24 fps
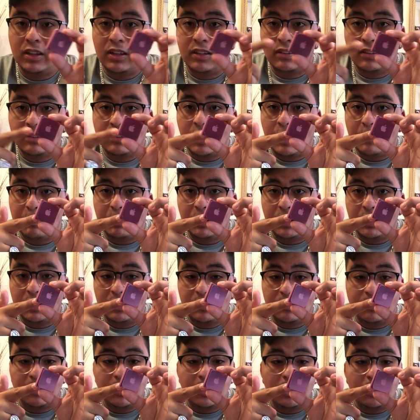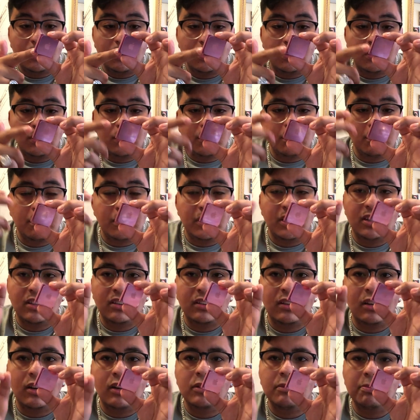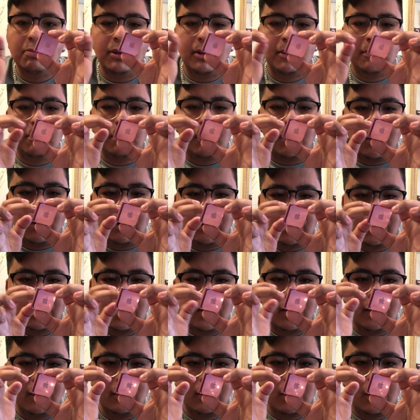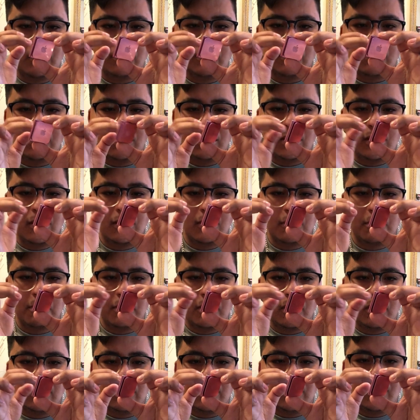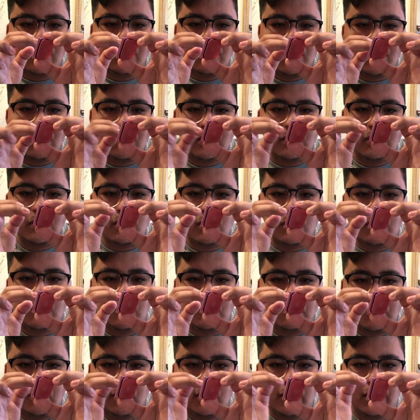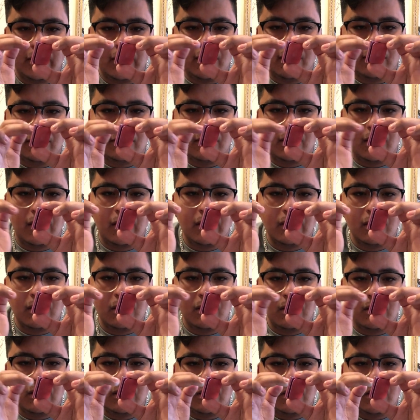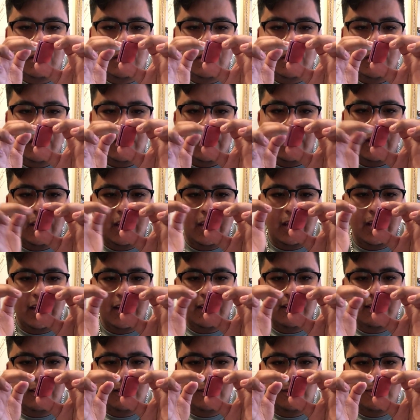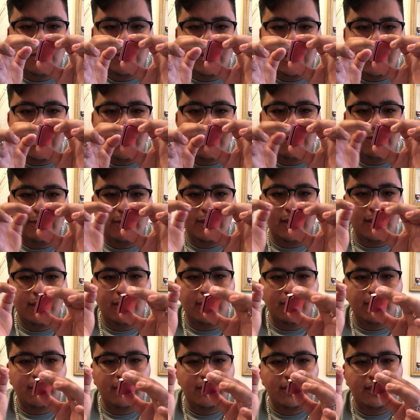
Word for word: It does not play any videos, but it does play podcasts. And I was looking at the podcast. I clicked on the podcast icon, and look what I found.